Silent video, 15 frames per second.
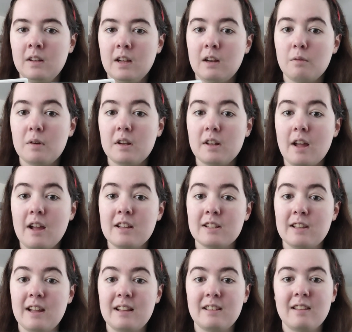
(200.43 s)
I realized
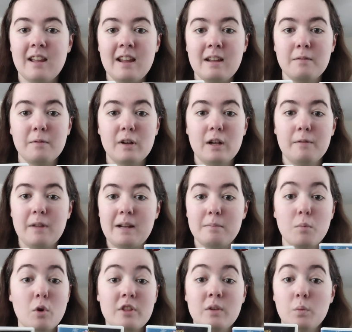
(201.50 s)
that they involve like
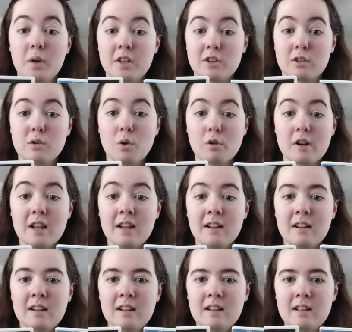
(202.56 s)
more than one story
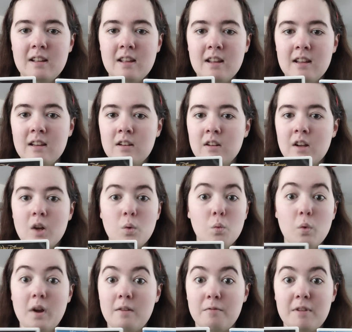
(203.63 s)
in
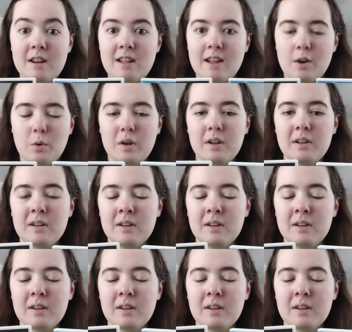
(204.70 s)
one video.